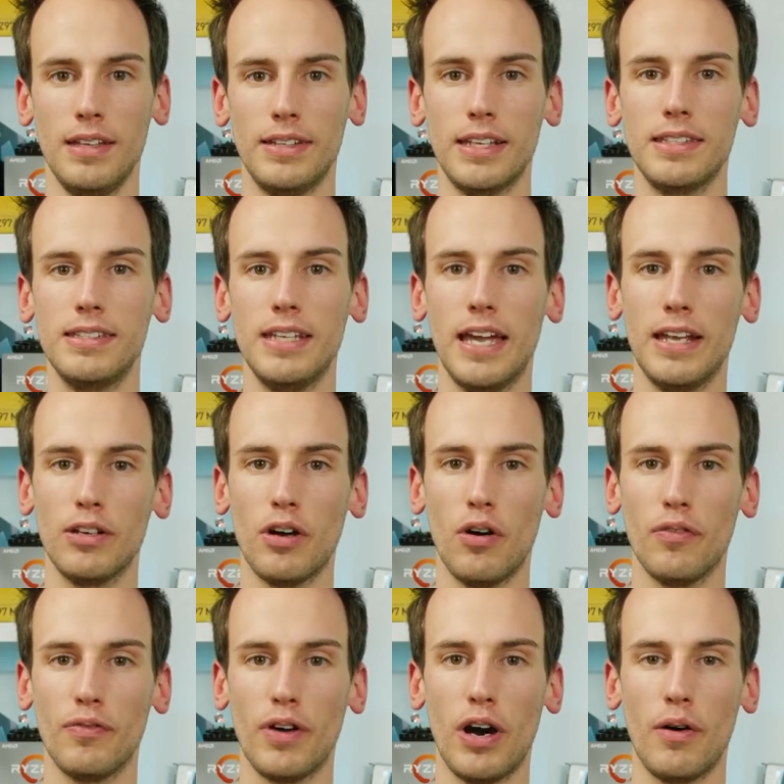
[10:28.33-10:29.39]
That's the end
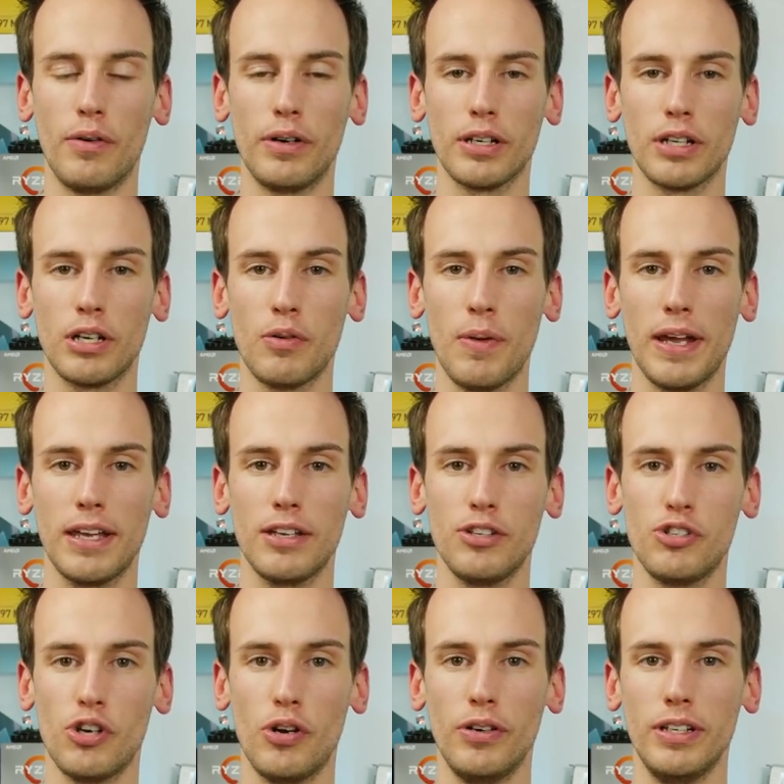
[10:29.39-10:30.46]
of our quick
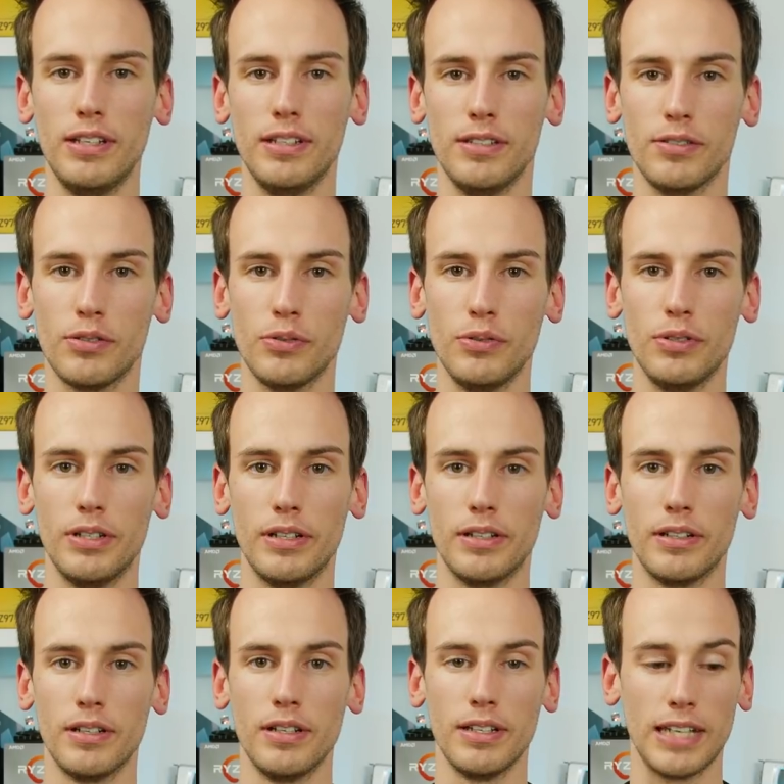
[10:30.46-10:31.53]
journey into
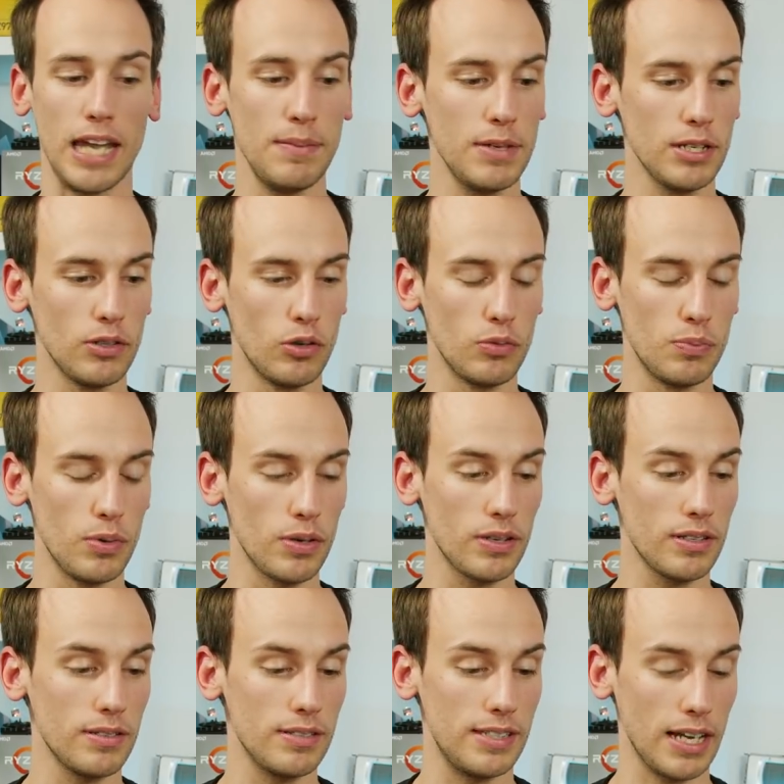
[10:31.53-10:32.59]
the gaming
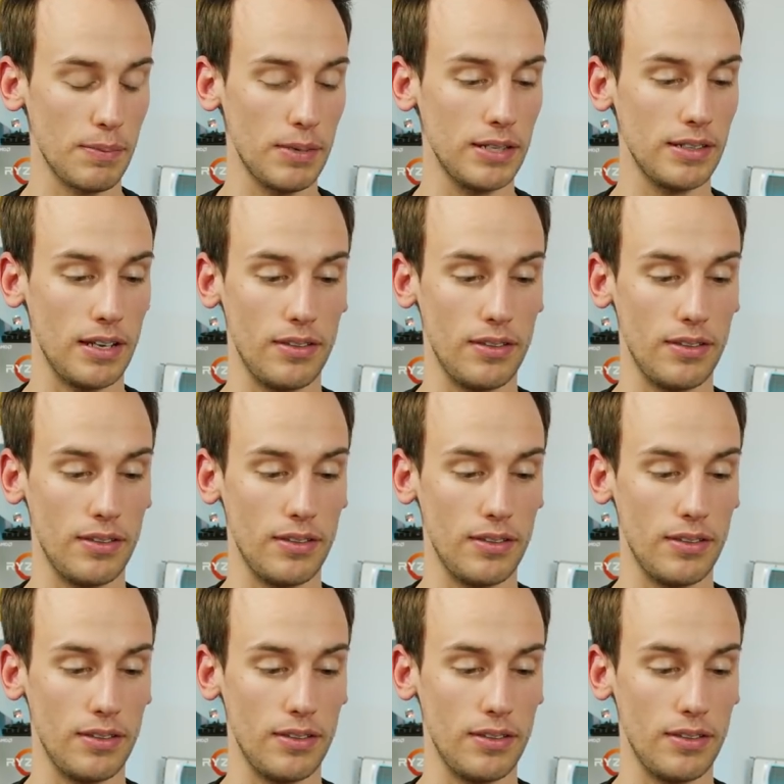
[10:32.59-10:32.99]
notebook segment.